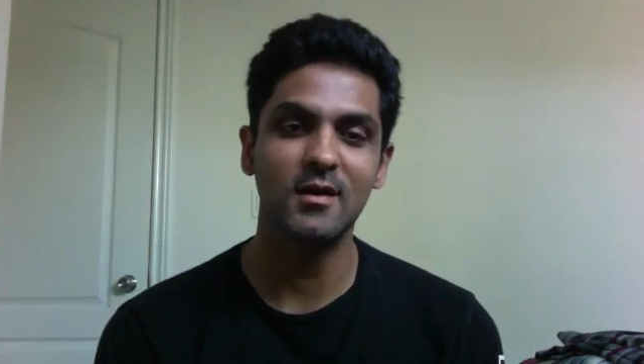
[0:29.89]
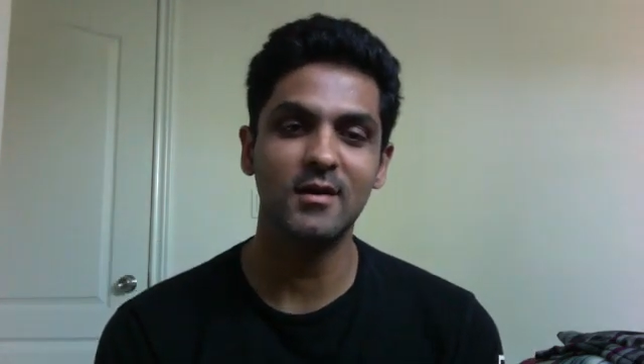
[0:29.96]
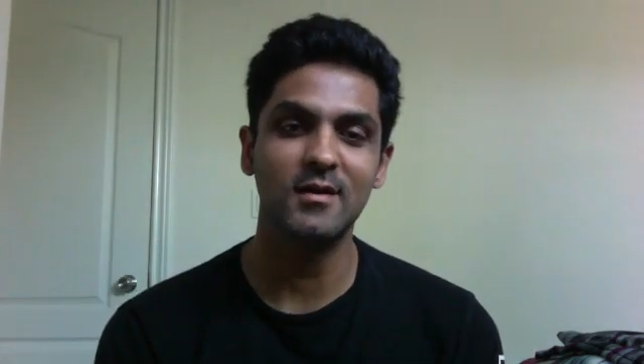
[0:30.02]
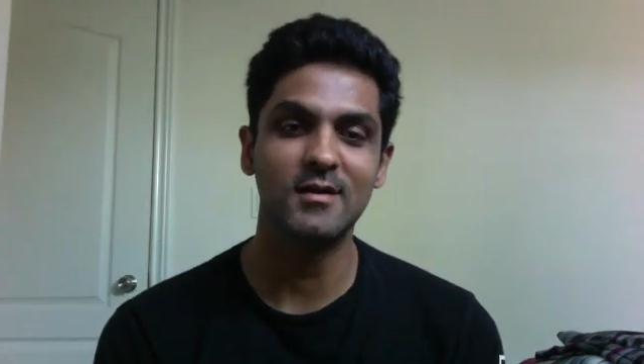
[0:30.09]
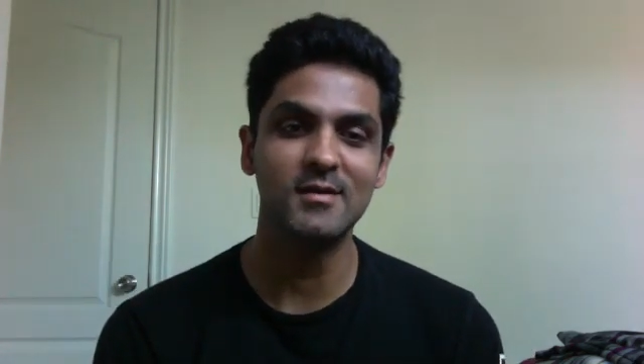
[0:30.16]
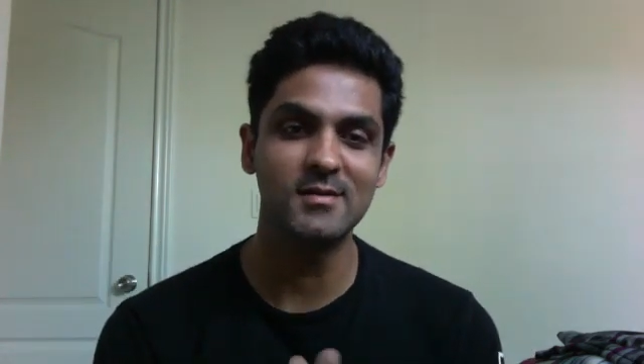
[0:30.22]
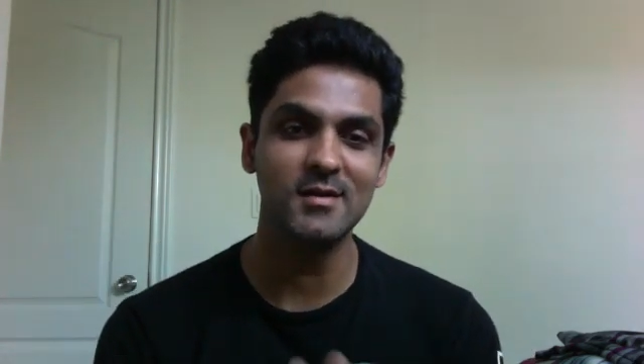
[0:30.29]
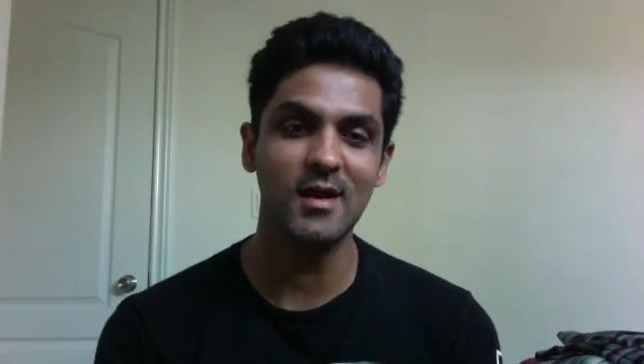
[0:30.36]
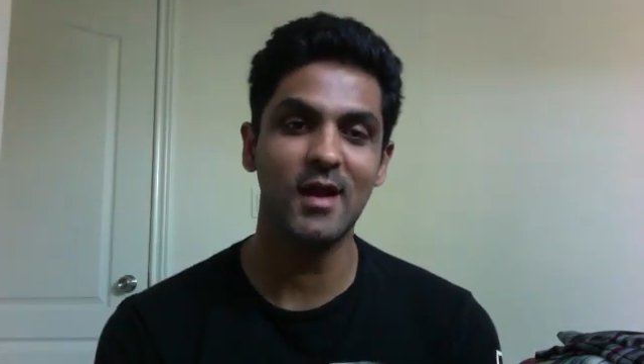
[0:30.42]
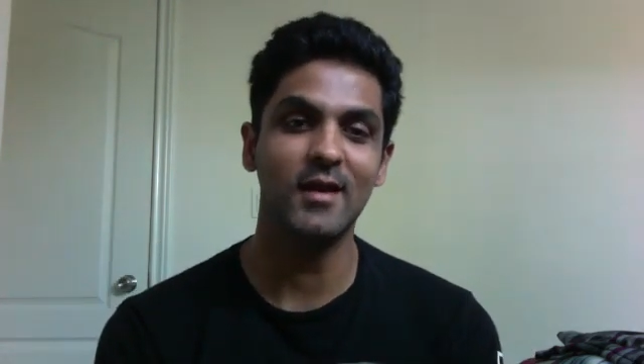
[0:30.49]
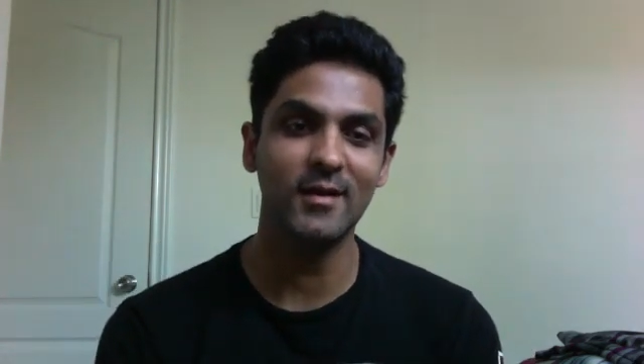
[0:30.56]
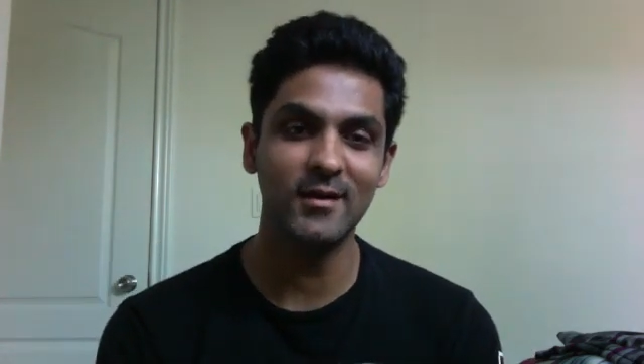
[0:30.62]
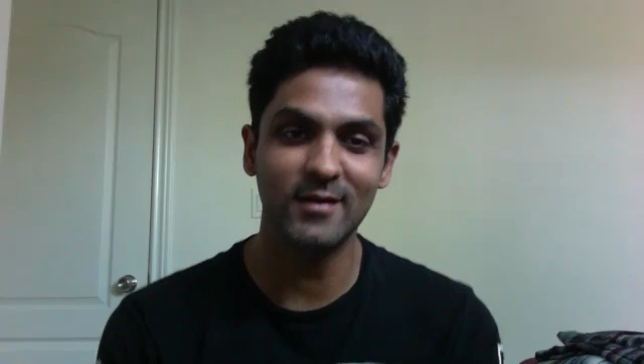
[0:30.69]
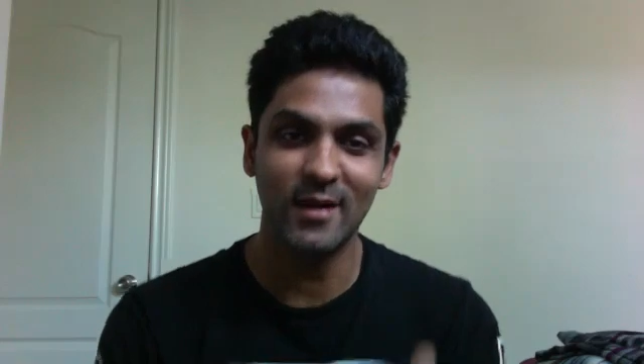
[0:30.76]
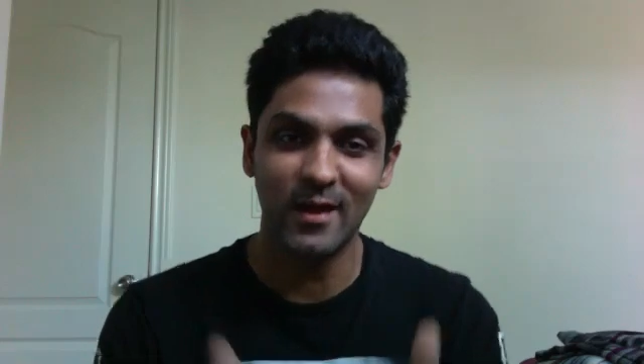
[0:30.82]

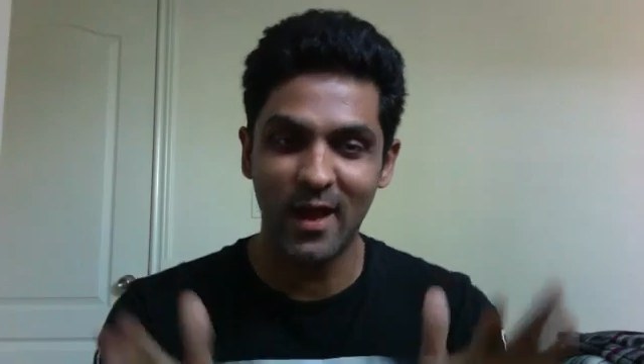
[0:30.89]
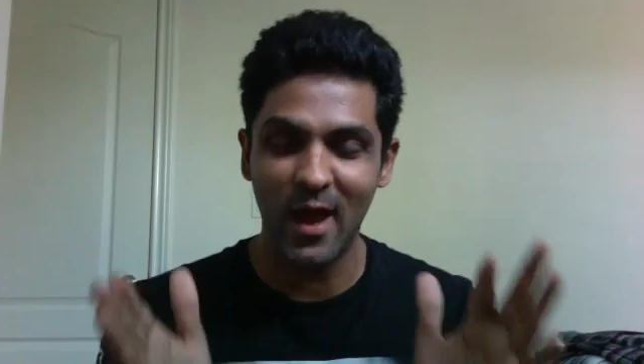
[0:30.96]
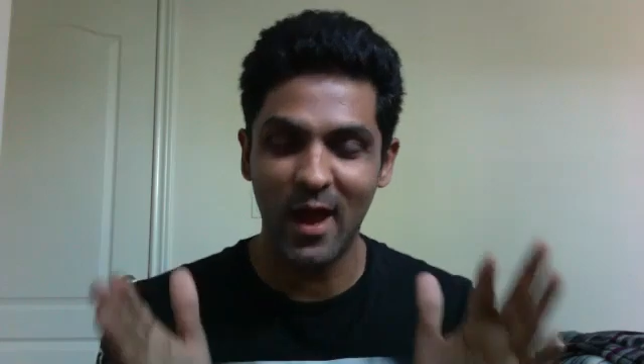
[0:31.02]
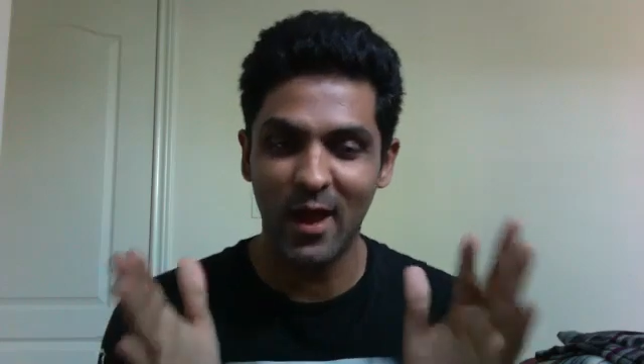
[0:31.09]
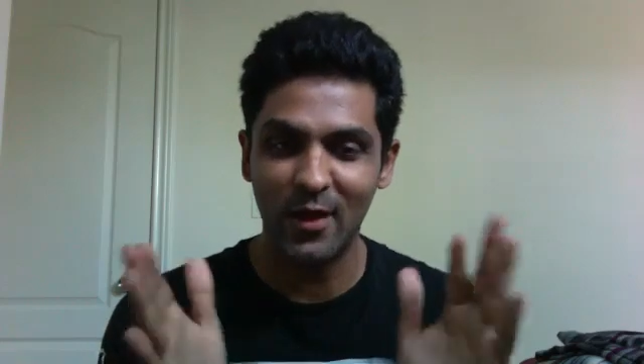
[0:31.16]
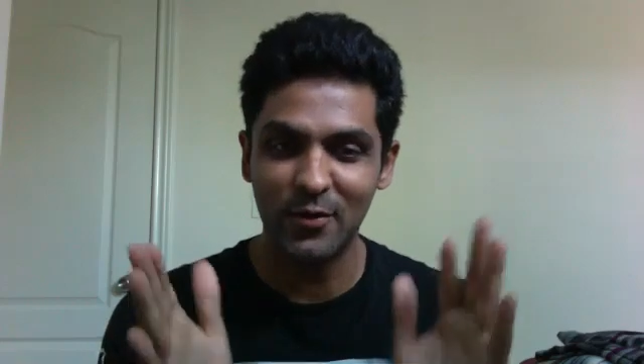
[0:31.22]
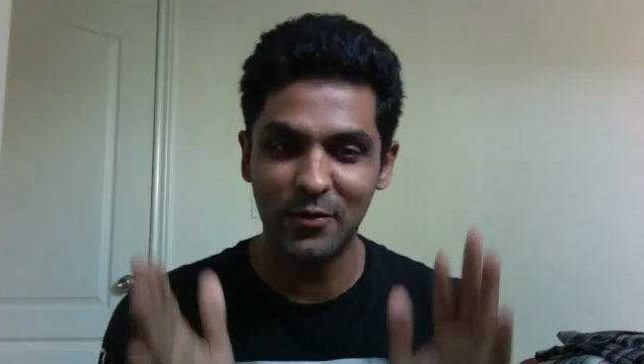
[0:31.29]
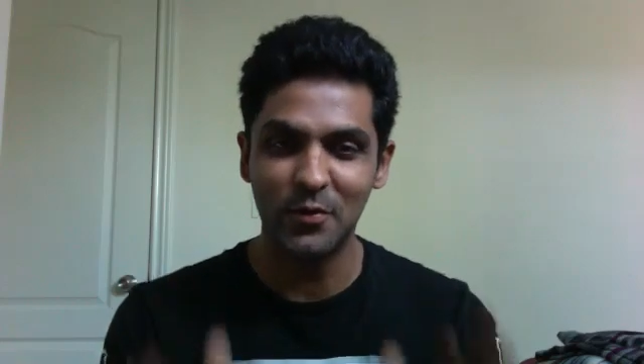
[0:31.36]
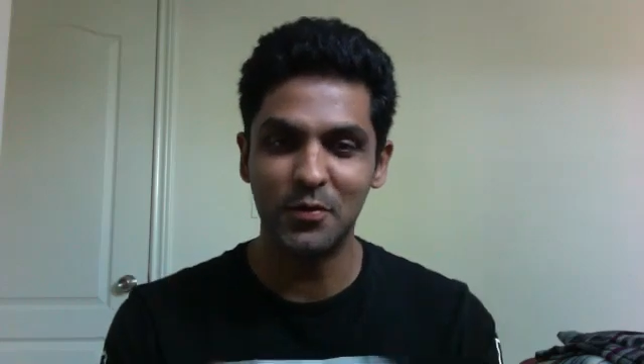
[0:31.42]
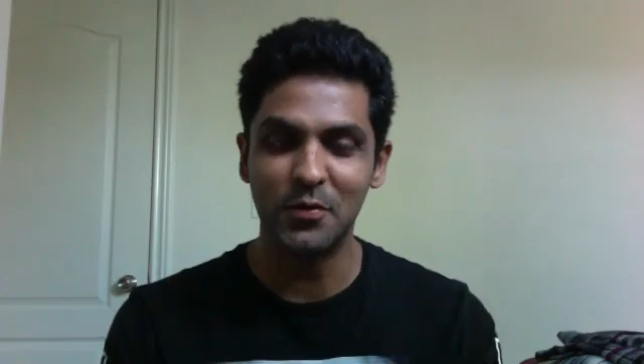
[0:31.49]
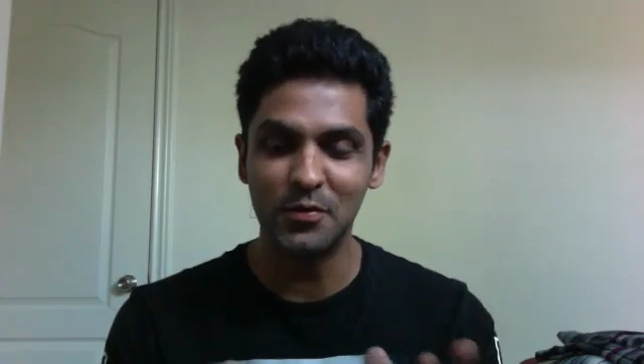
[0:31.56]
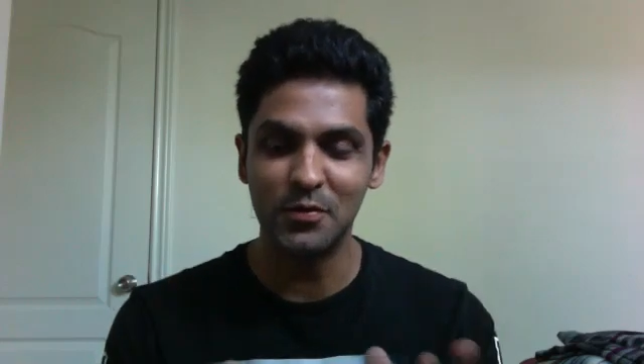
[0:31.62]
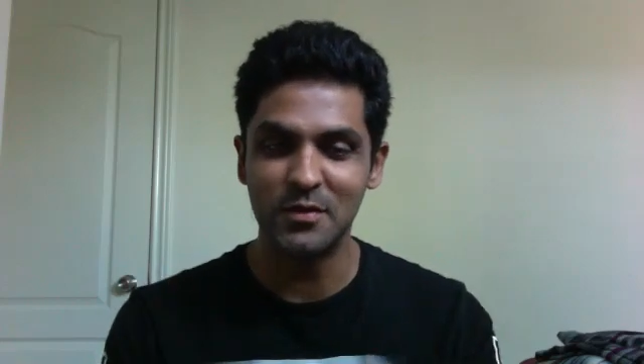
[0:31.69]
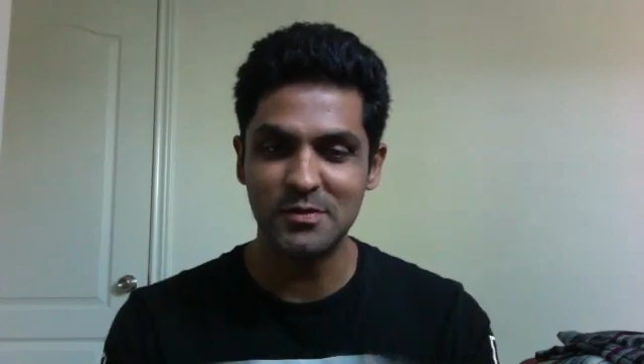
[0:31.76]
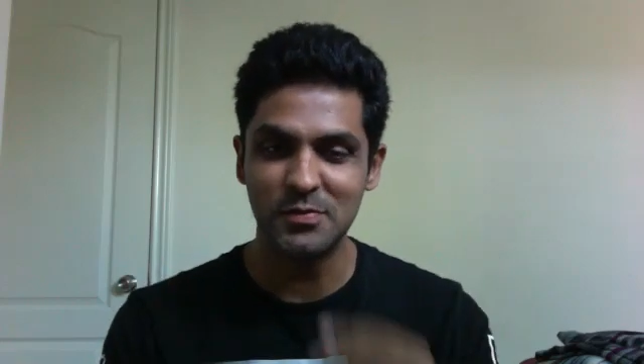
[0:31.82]
decided that I had to
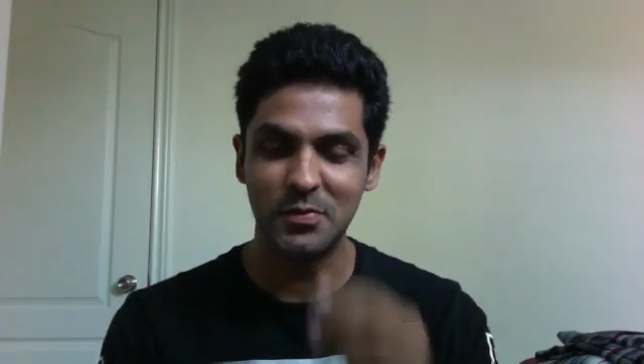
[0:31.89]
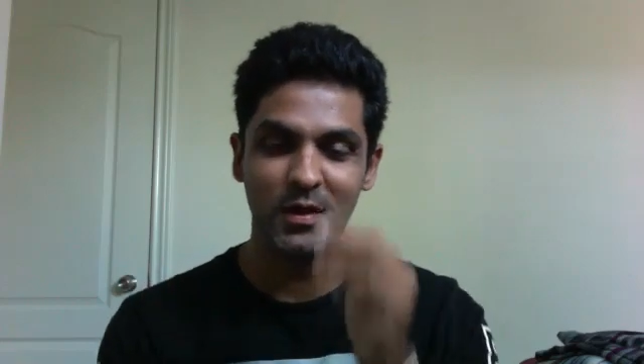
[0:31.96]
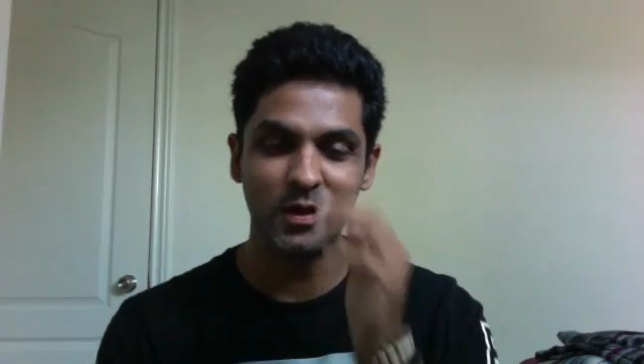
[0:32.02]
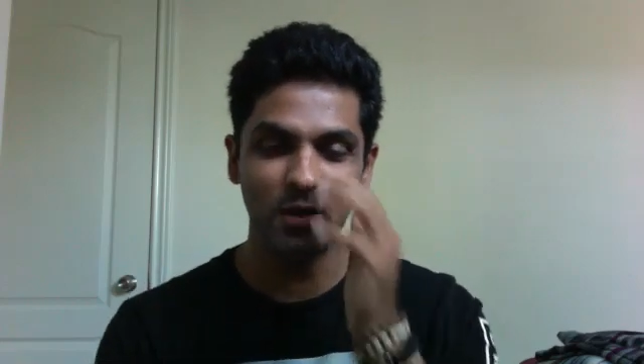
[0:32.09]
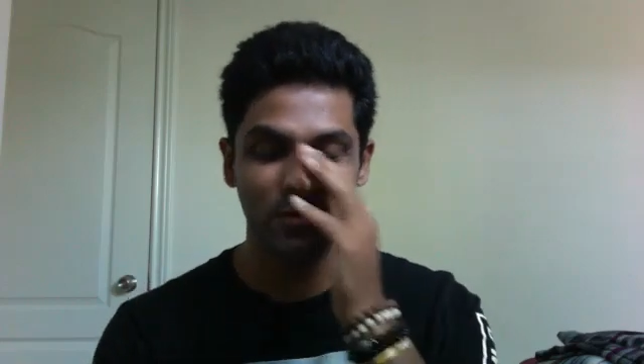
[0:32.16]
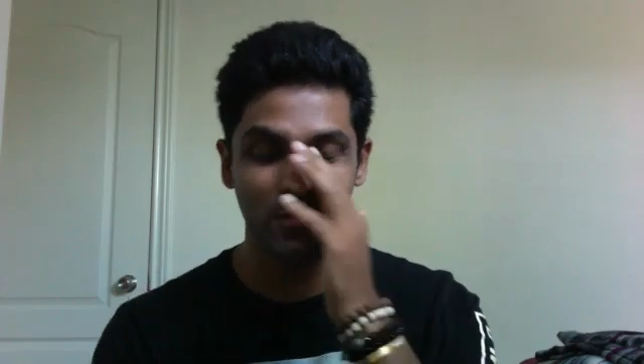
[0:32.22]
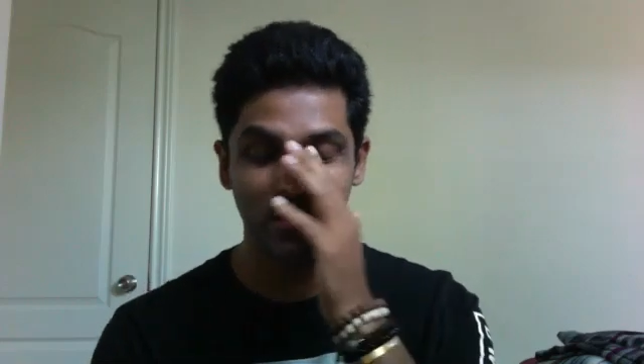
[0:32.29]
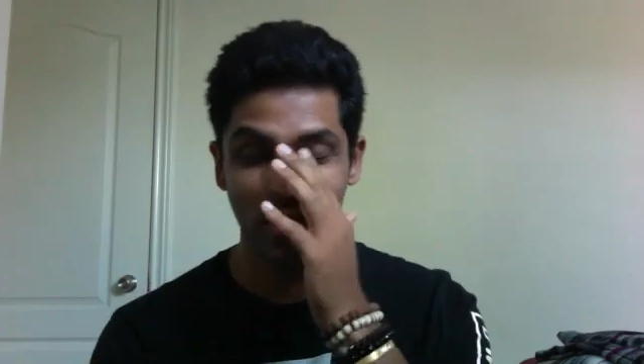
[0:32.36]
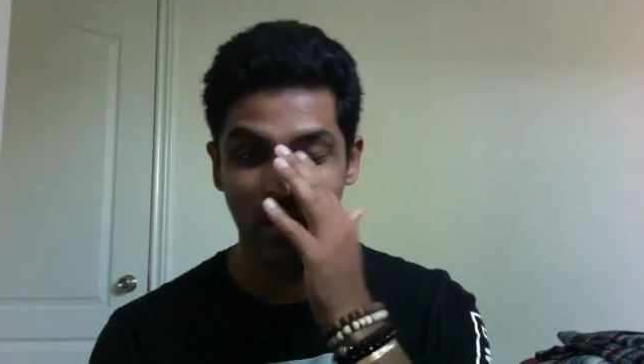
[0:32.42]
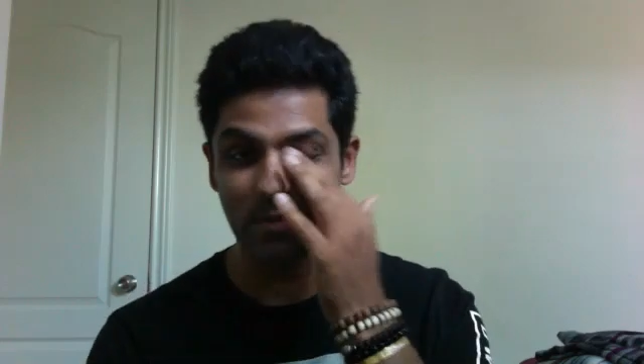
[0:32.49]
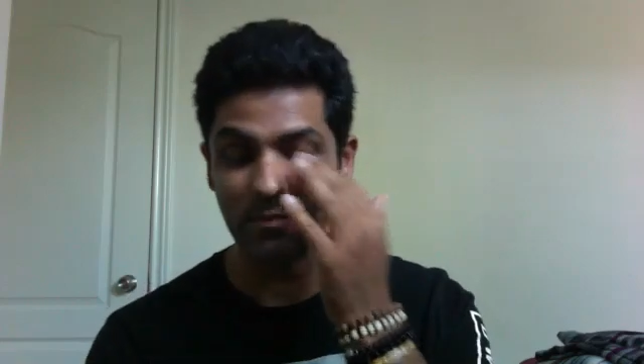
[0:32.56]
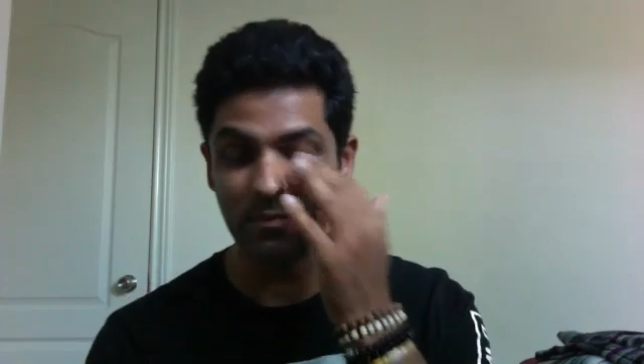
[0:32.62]
do this video today,